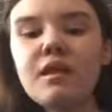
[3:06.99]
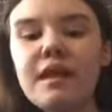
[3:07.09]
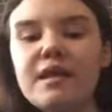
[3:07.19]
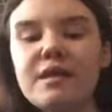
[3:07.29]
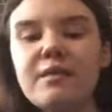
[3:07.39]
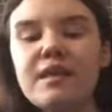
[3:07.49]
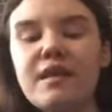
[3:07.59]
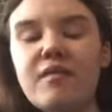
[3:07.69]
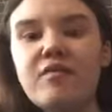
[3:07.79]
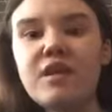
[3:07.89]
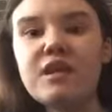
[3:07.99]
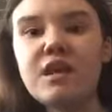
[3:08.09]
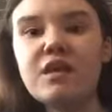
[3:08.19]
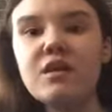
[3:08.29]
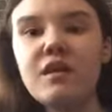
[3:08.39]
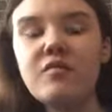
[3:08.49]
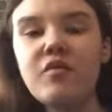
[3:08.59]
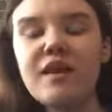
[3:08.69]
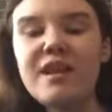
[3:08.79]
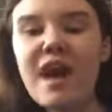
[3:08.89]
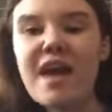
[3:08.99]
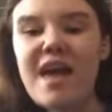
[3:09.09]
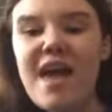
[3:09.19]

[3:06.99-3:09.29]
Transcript: like, Jimmy to give this single and whatnot.